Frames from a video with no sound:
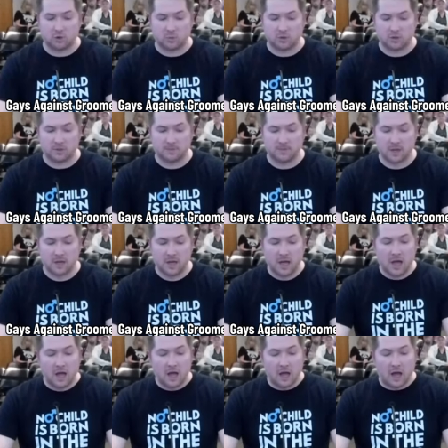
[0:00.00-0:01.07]
Groomers.
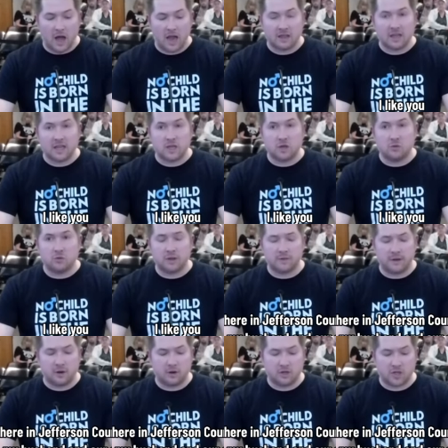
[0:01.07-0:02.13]
I, like you, live
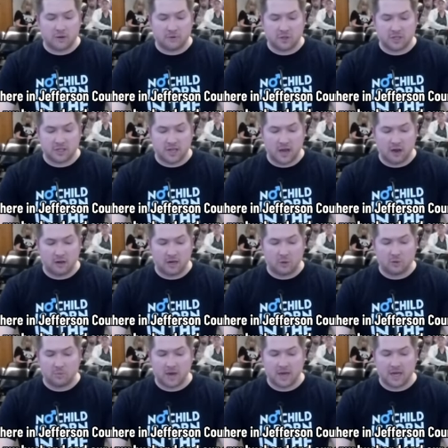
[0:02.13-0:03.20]
here in Jefferson County
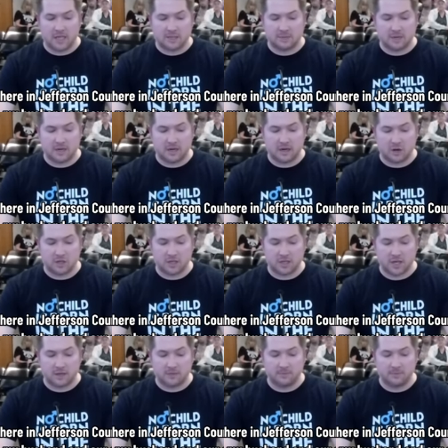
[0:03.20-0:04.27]
with my husband and our
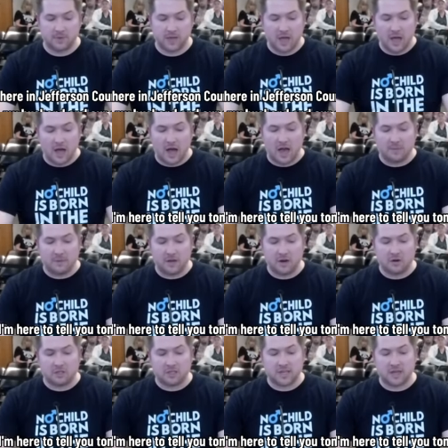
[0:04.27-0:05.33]
son. I'm
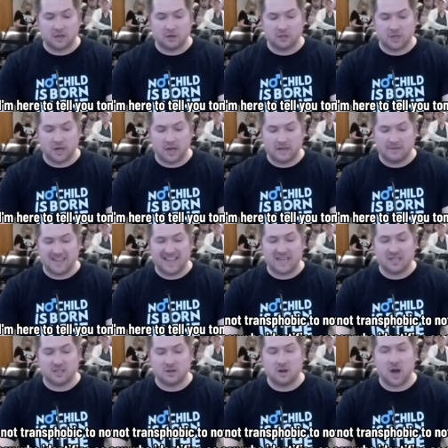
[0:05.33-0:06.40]
here to tell you tonight it
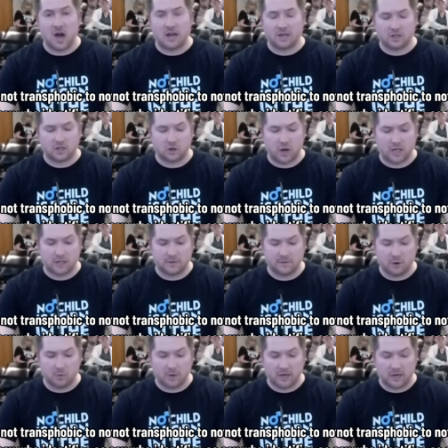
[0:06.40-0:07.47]
is not
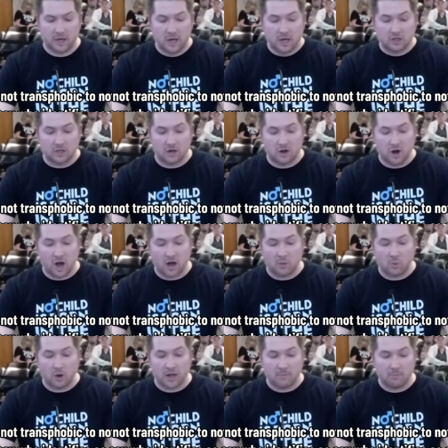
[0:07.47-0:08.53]
transphobic to not
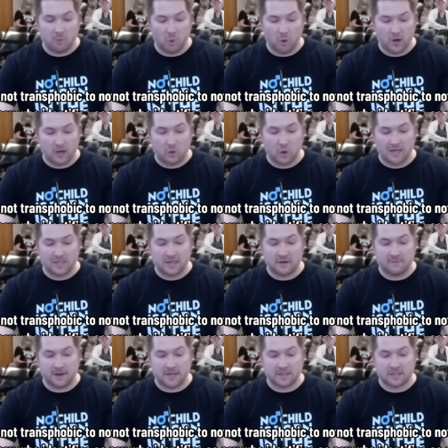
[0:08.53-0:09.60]
want a boy who
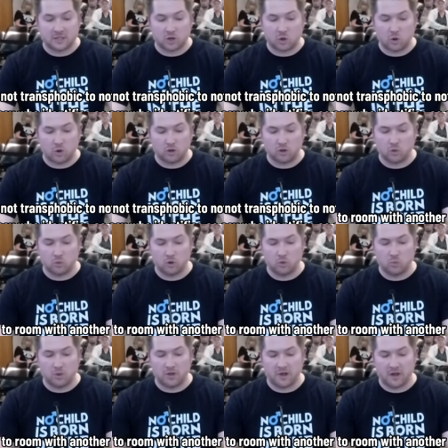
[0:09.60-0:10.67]
identifies as a girl to
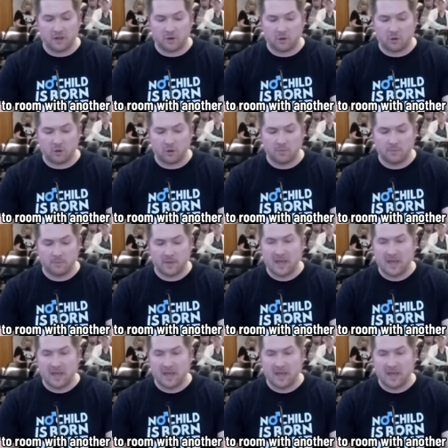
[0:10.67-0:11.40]
room with another girl.